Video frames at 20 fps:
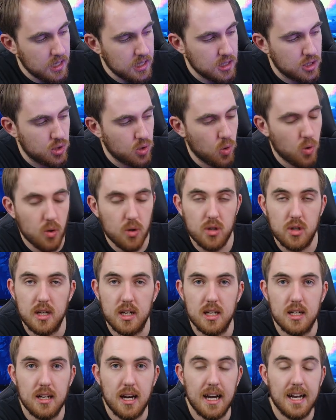installed
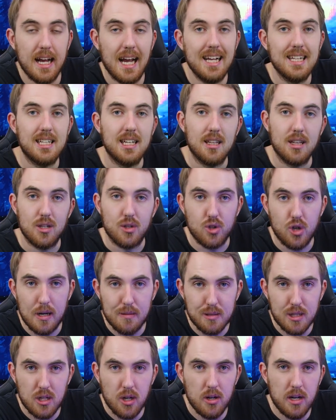the 980 in the top
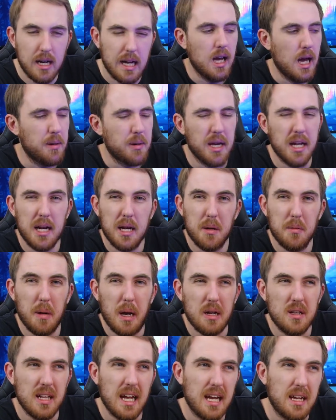slot I'm getting
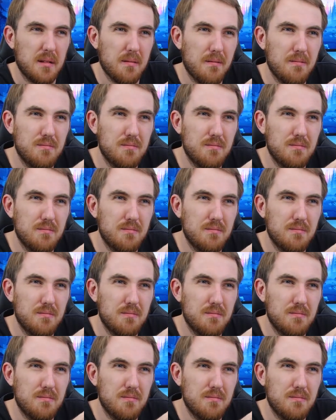about like